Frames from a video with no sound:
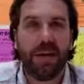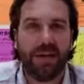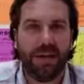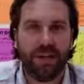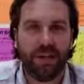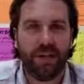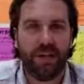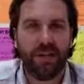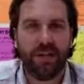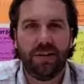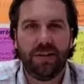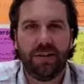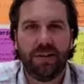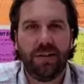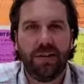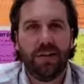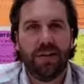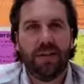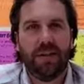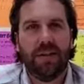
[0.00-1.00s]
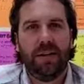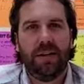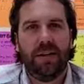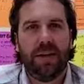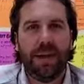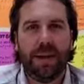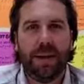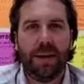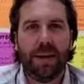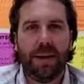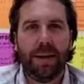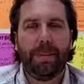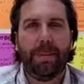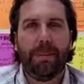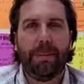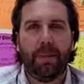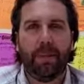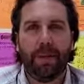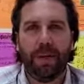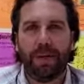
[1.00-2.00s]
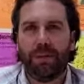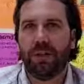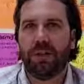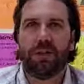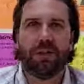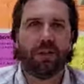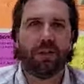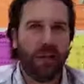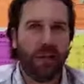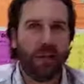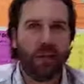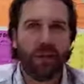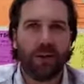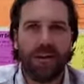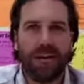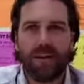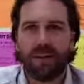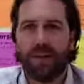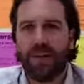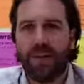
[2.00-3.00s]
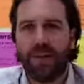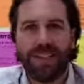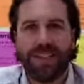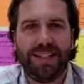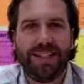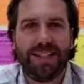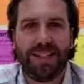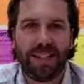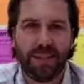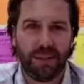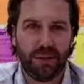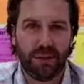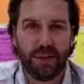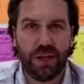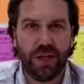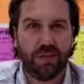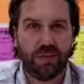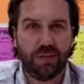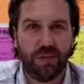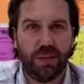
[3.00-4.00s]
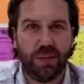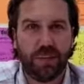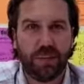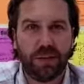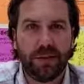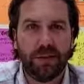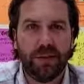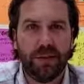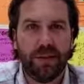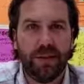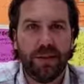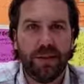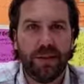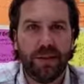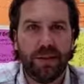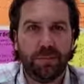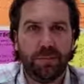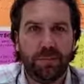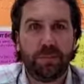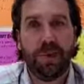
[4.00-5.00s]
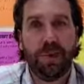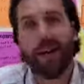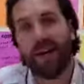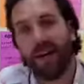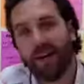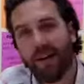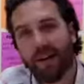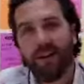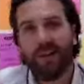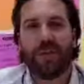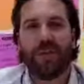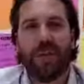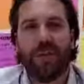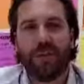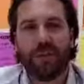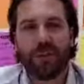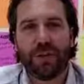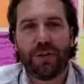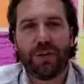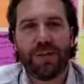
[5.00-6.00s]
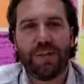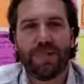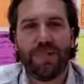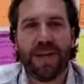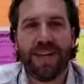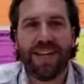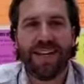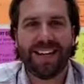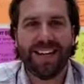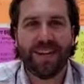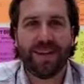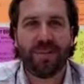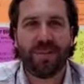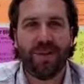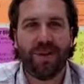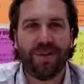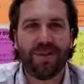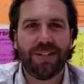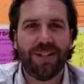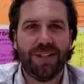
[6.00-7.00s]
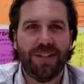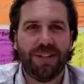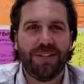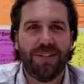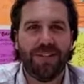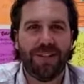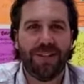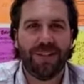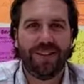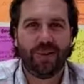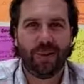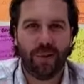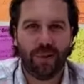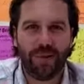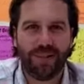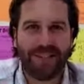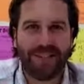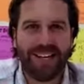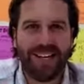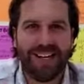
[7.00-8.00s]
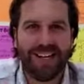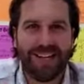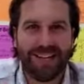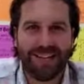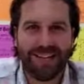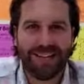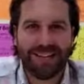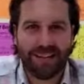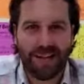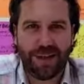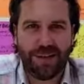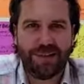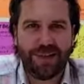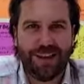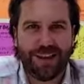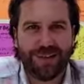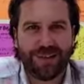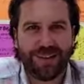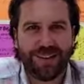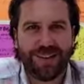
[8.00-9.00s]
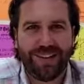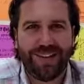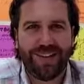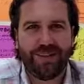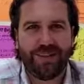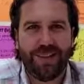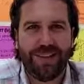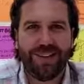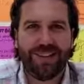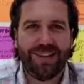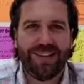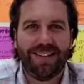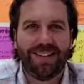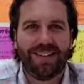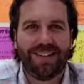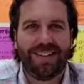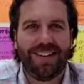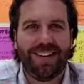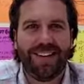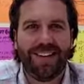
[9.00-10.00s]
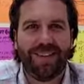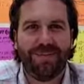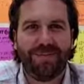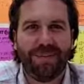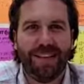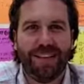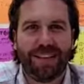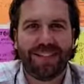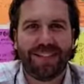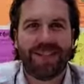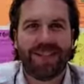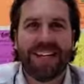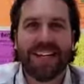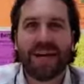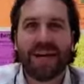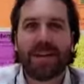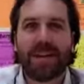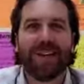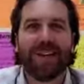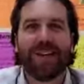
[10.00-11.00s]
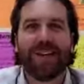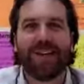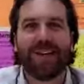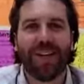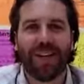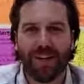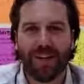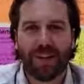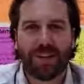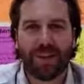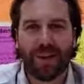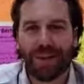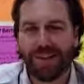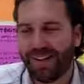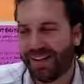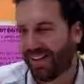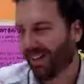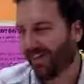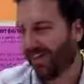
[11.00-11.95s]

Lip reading: engineering. Which is your HTML, CSS, and JavaScript. But JavaScript is making inroads into the server-side stuff now, so it's getting blurrier and blurrier.